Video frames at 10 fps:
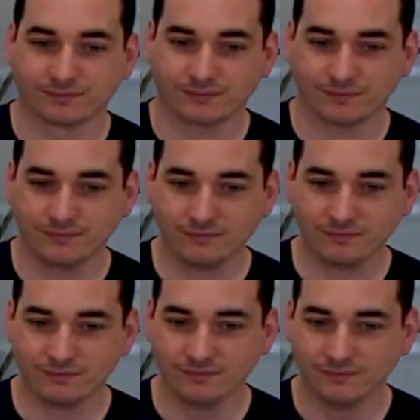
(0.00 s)

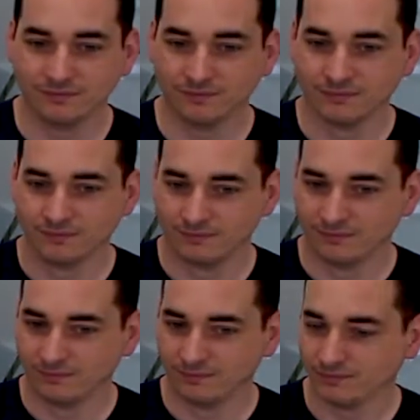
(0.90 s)

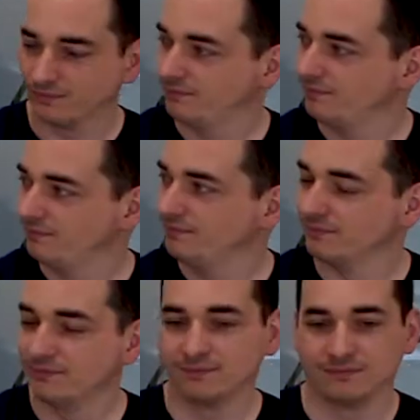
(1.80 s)

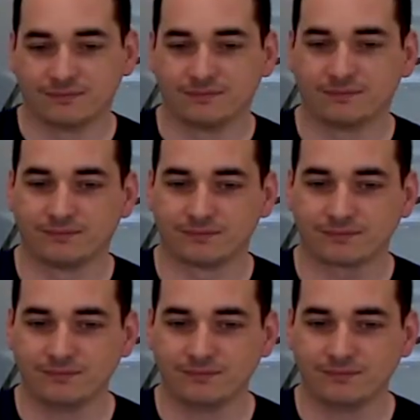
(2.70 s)
The person shown says nothing.